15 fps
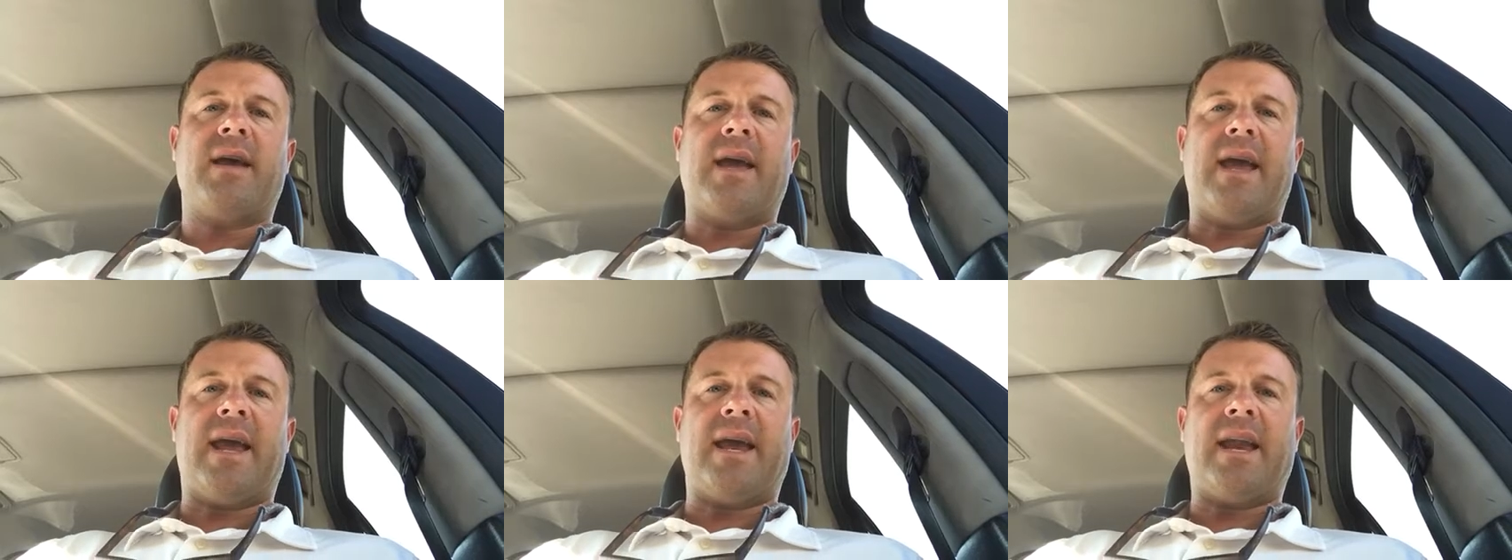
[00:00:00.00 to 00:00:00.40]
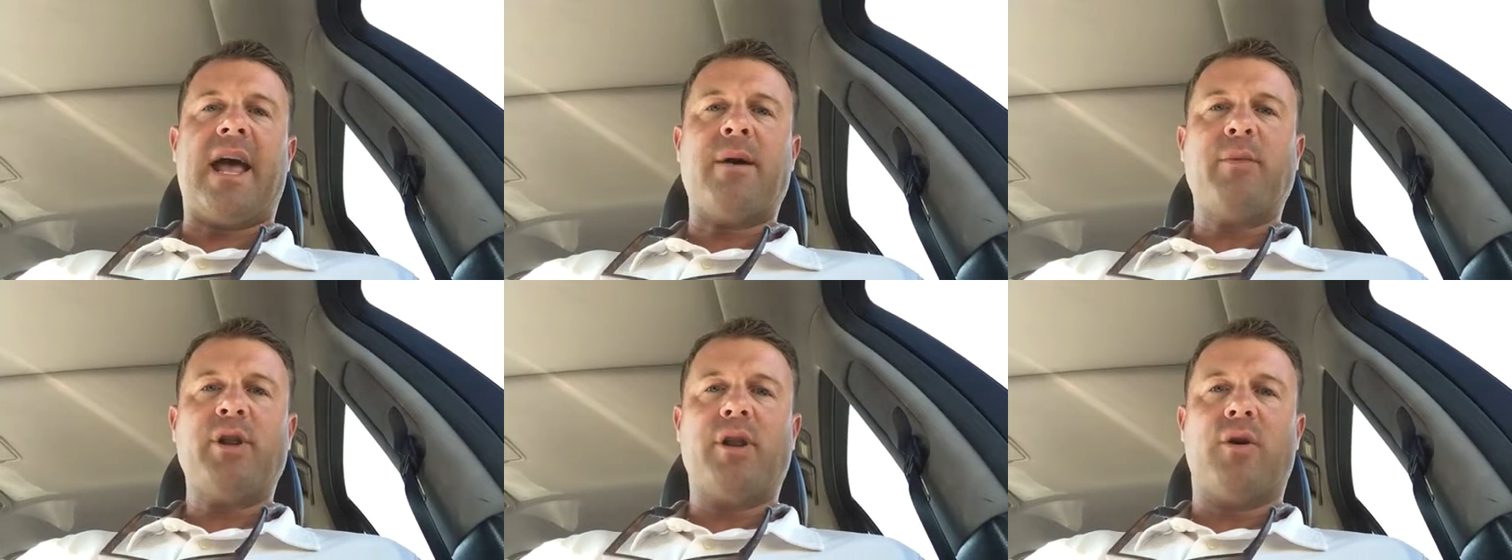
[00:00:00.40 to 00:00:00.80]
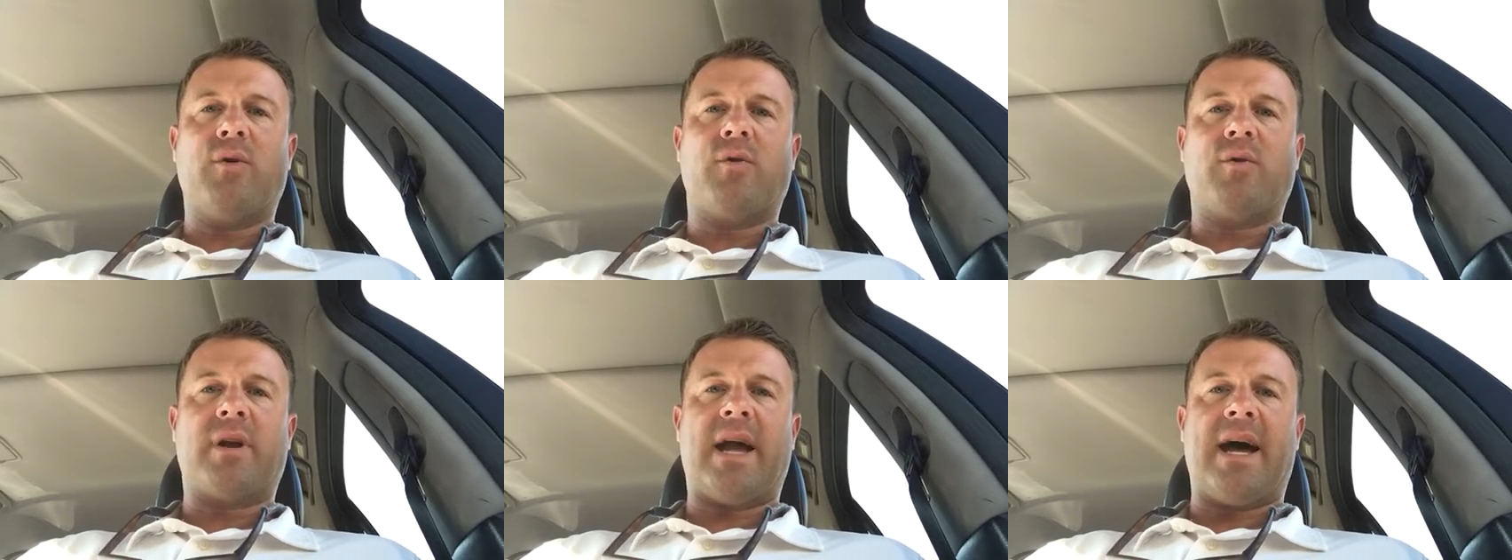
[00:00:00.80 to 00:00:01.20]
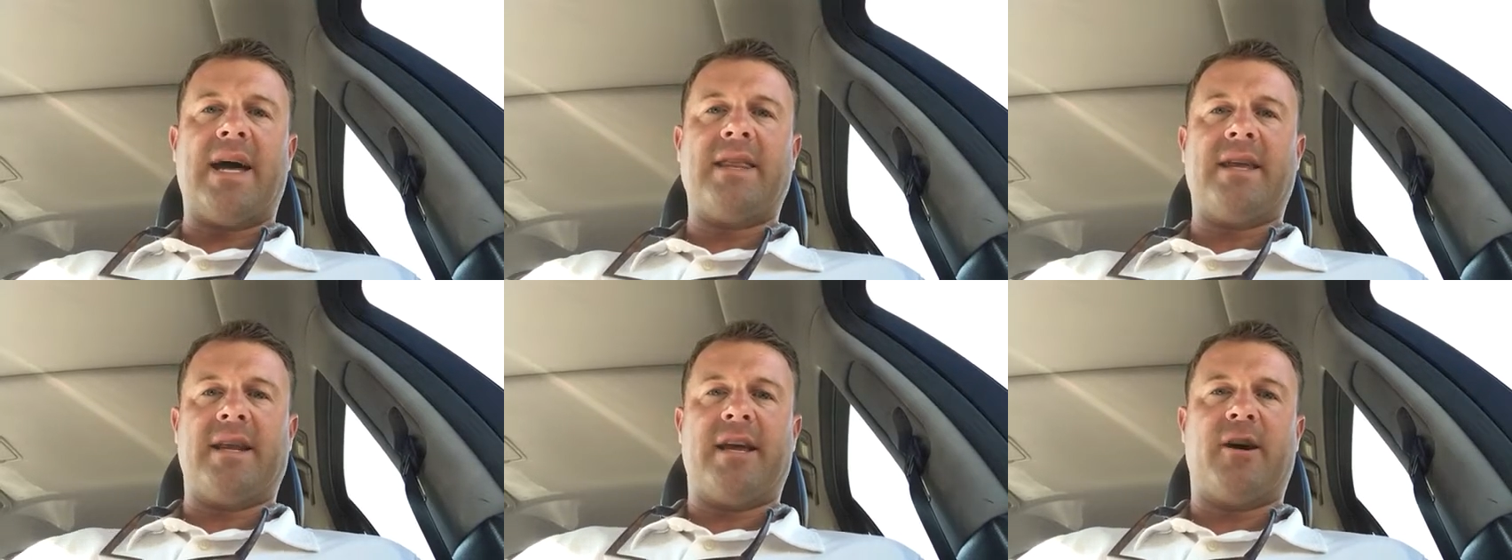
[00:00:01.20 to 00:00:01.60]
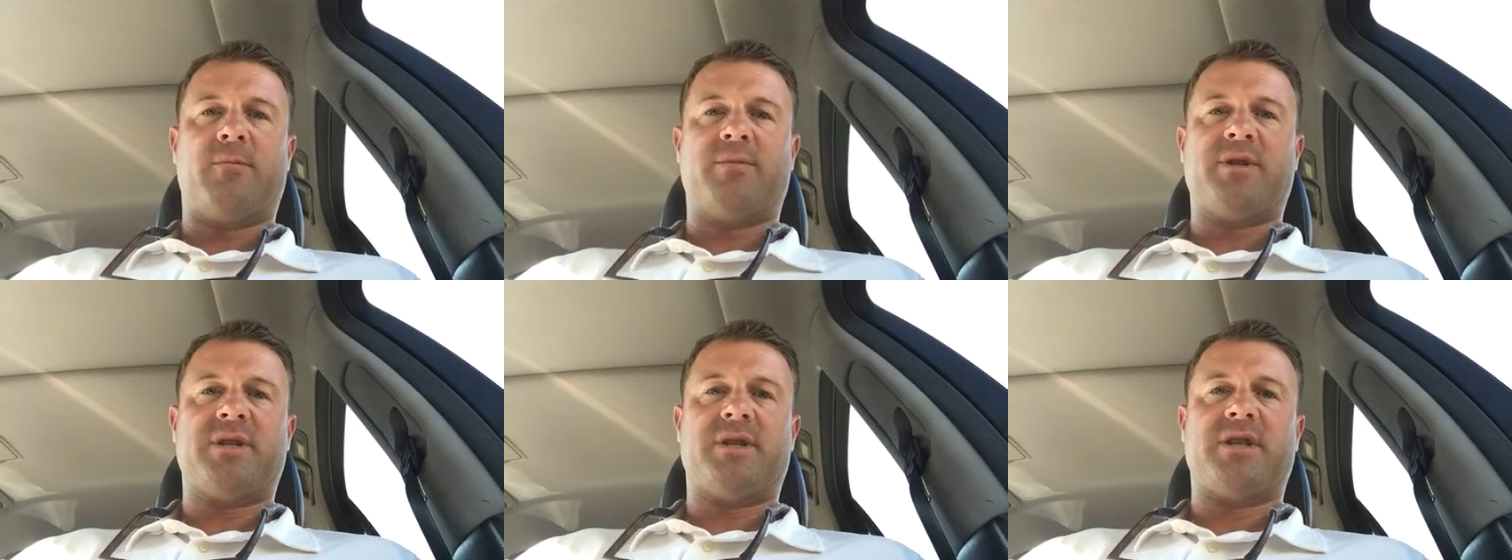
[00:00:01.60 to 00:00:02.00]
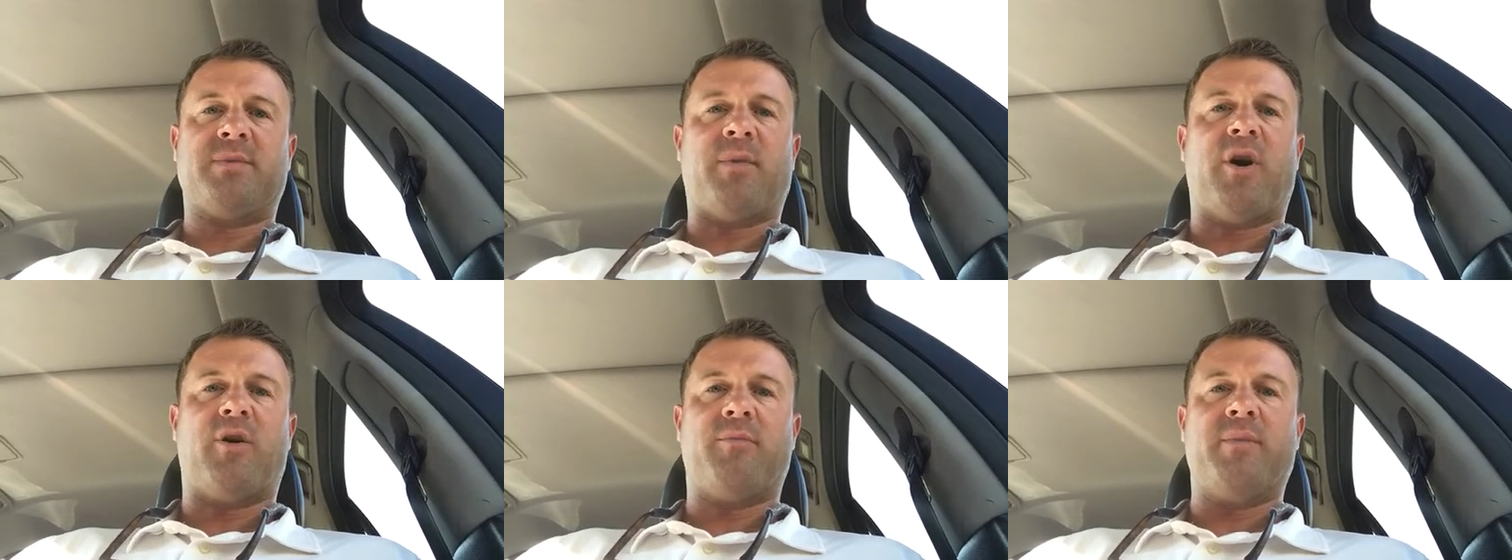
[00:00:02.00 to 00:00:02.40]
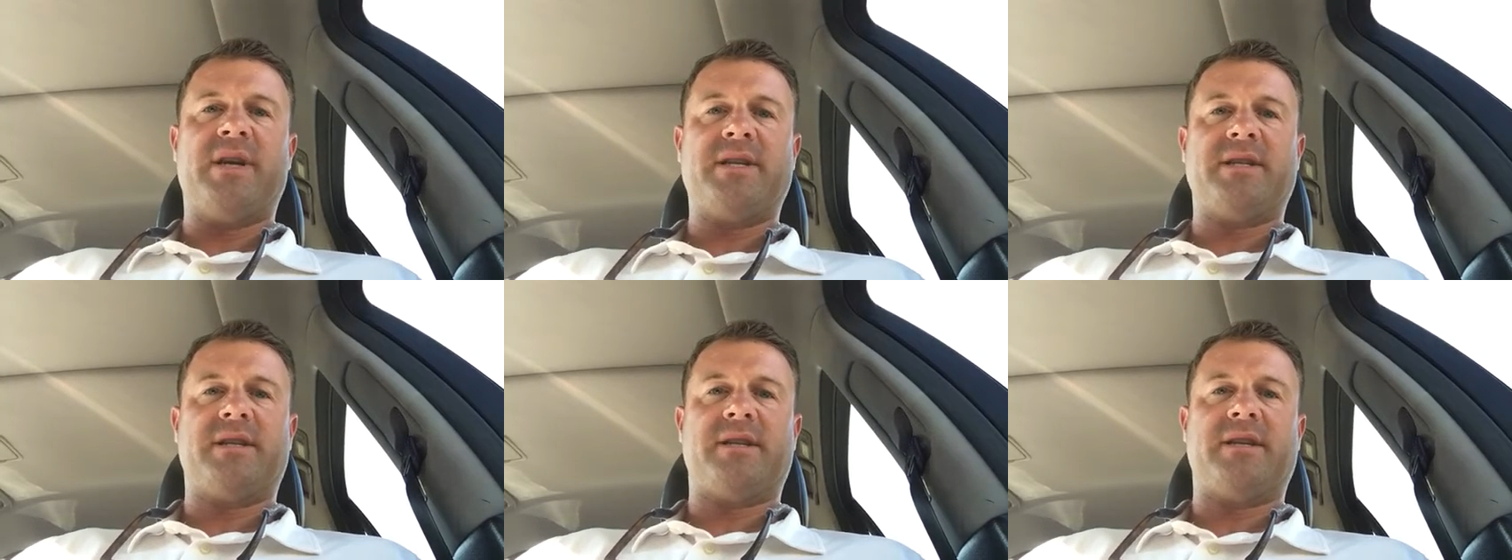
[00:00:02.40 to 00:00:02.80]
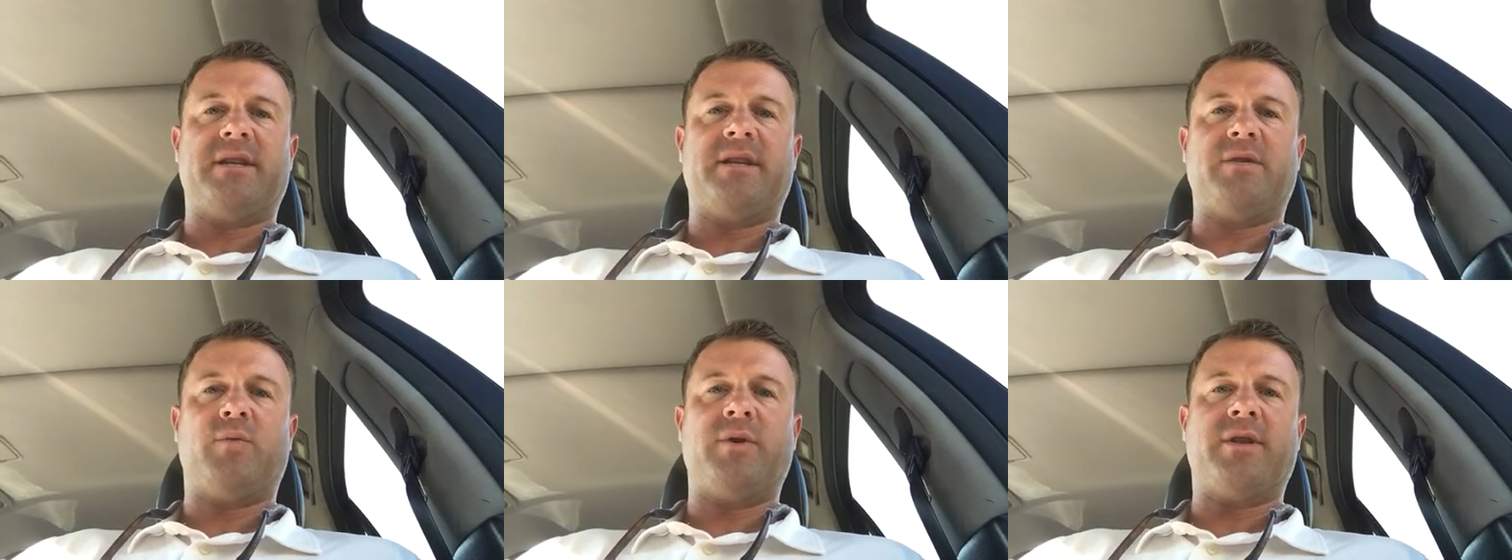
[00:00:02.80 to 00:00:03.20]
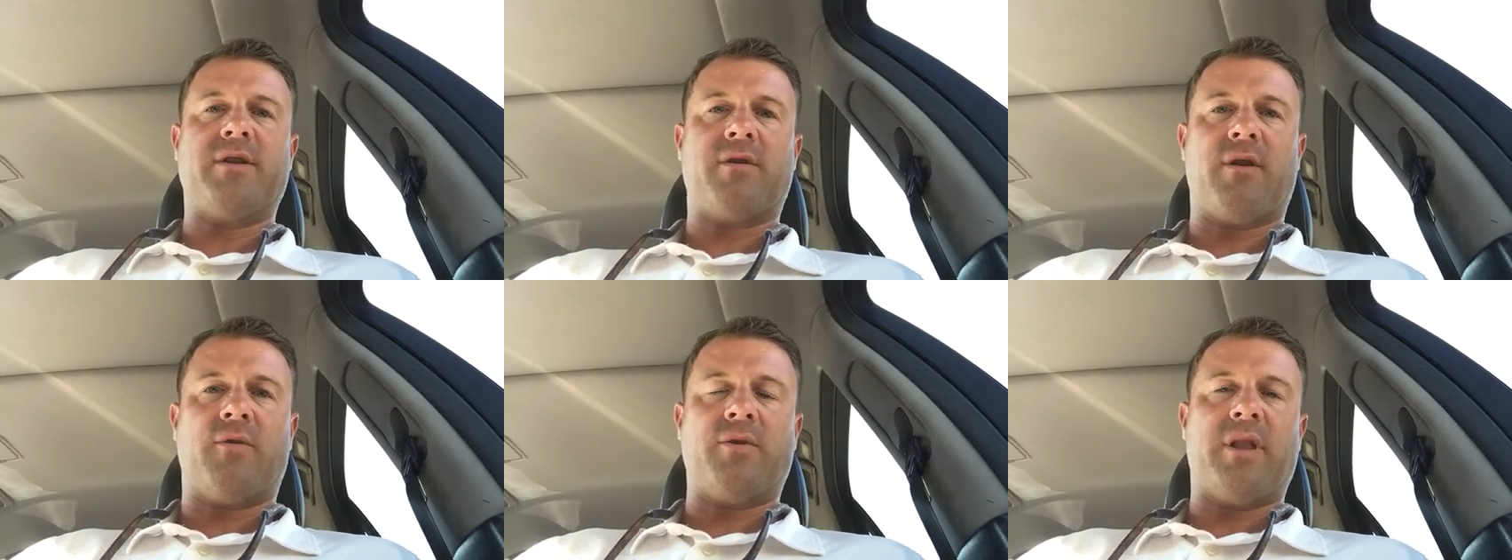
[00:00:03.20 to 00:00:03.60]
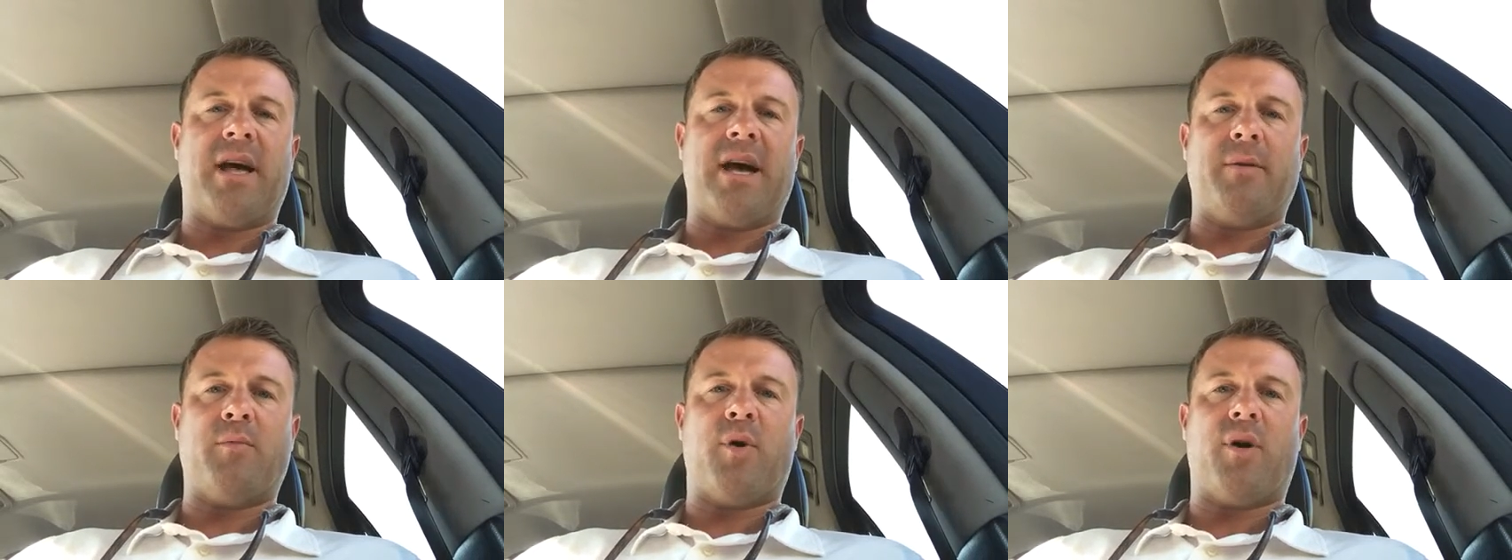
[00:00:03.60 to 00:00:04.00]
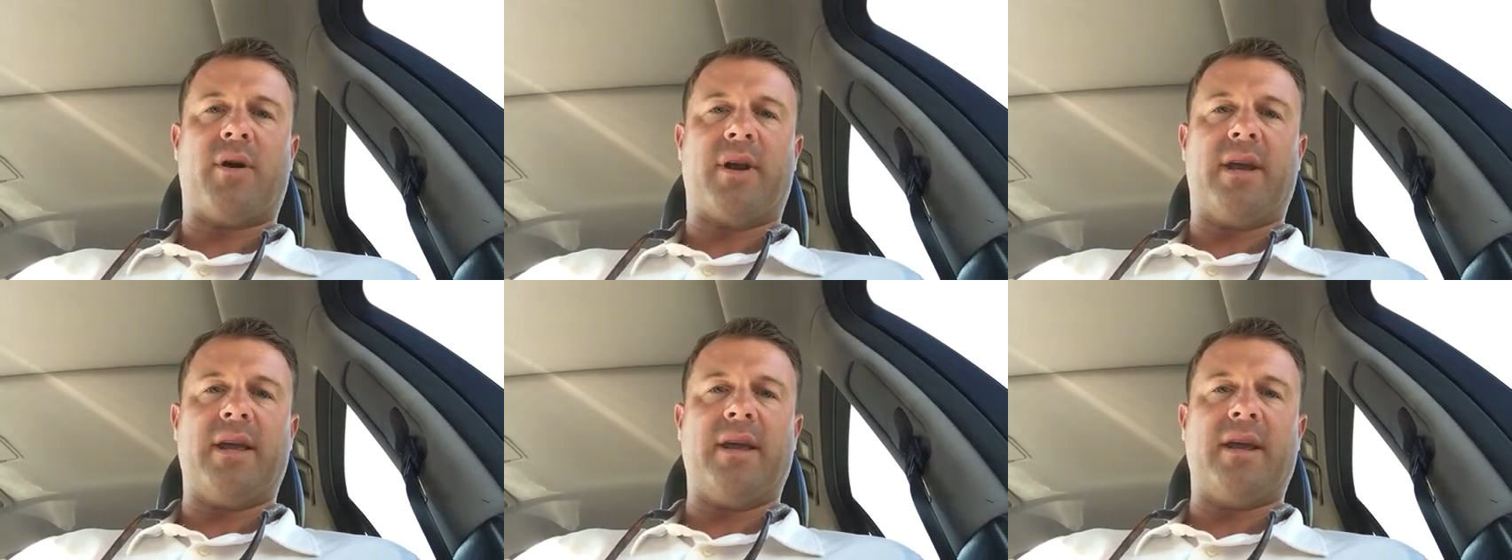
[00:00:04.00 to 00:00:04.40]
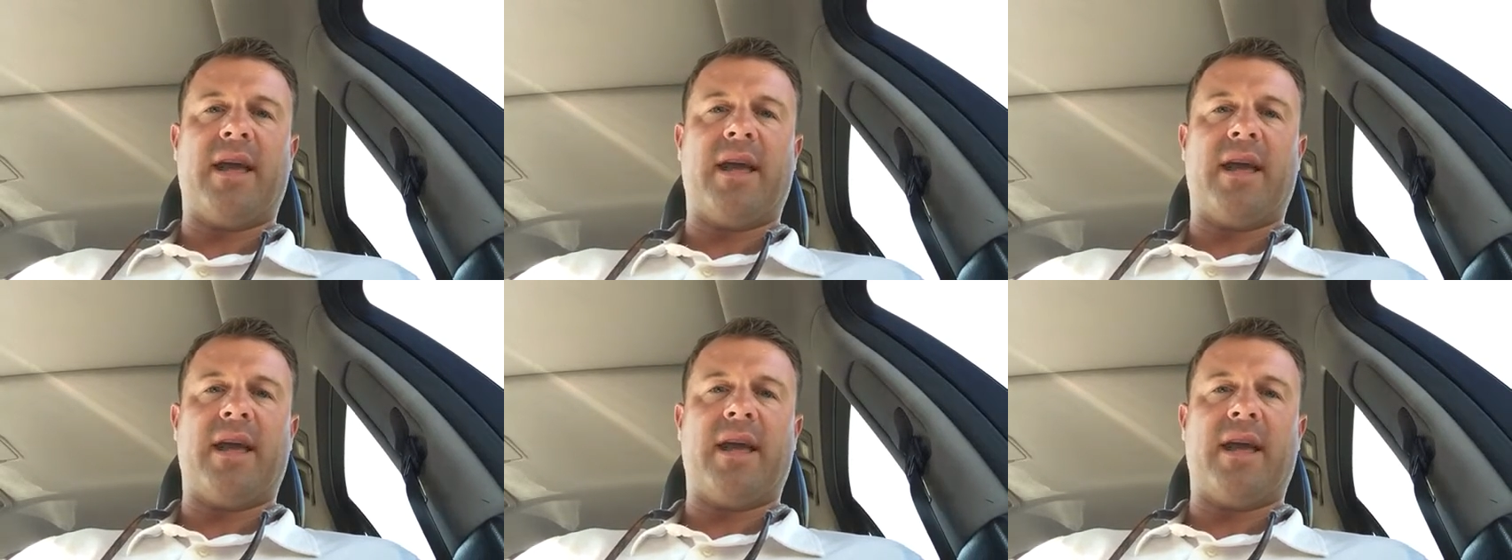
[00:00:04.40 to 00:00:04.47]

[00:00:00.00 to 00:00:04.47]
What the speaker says: and I'm a local guy that helps small businesses with their online marketing.